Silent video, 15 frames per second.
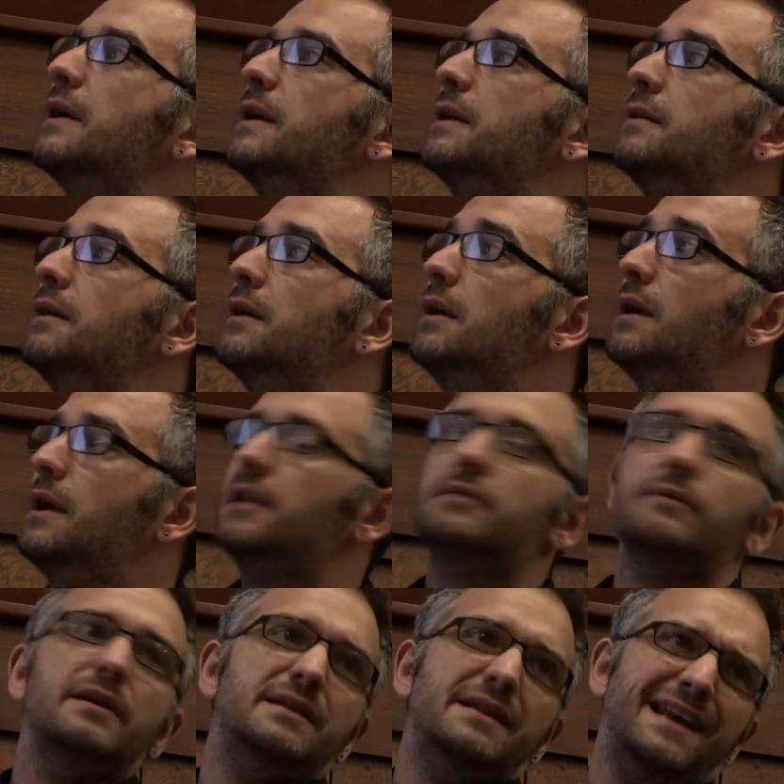
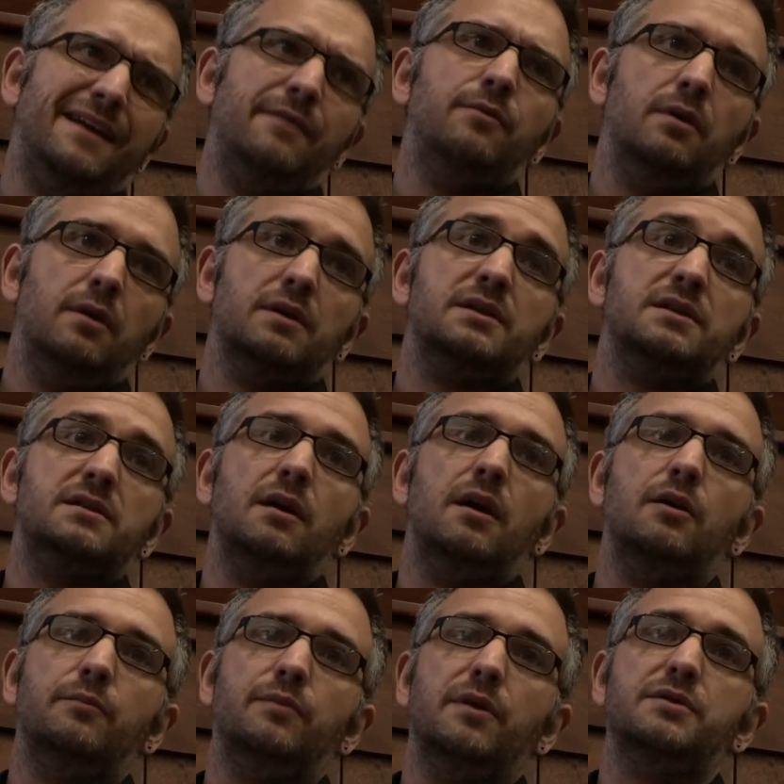a
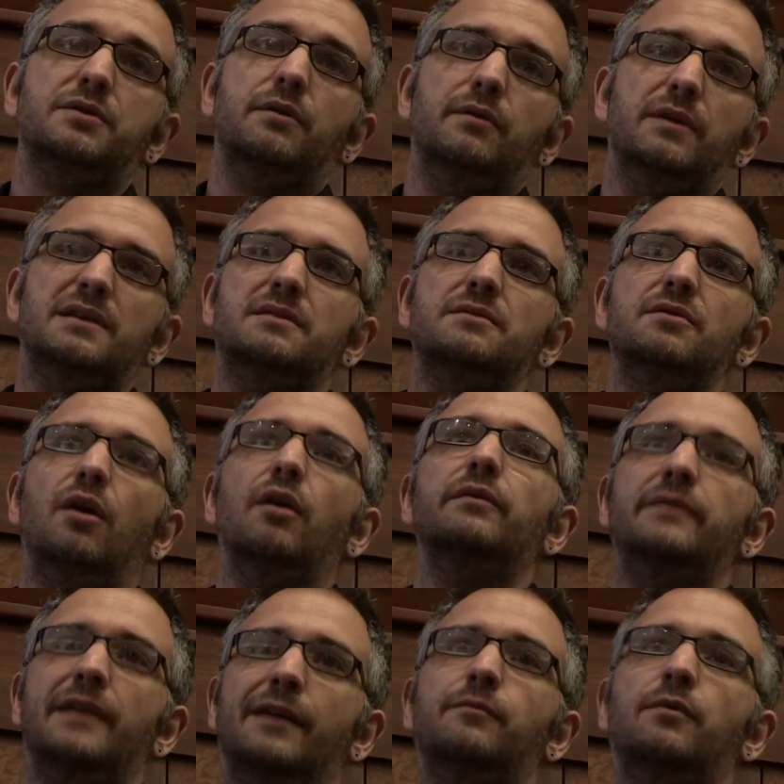network-style protocol. It's not
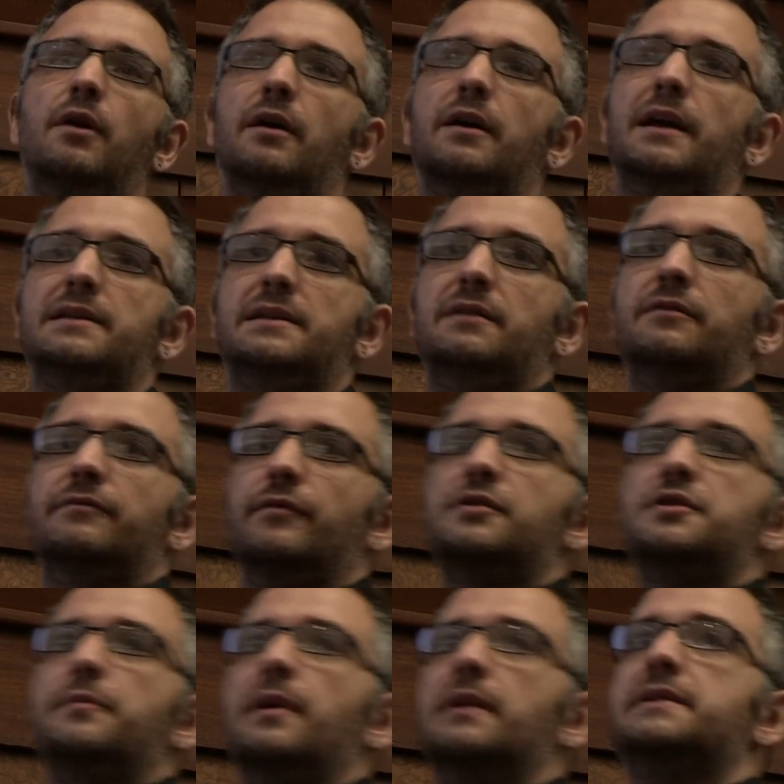network as in the
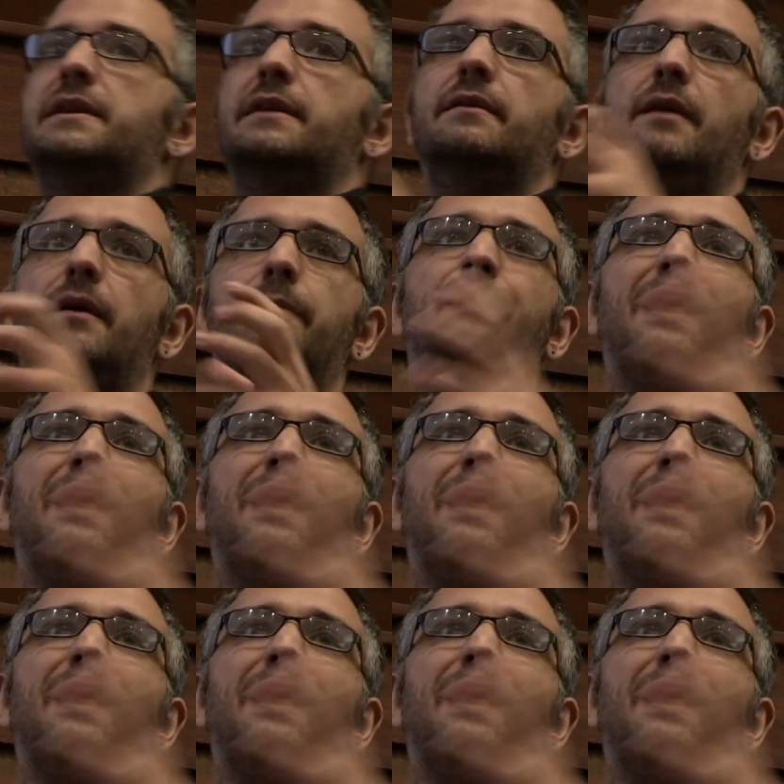routability and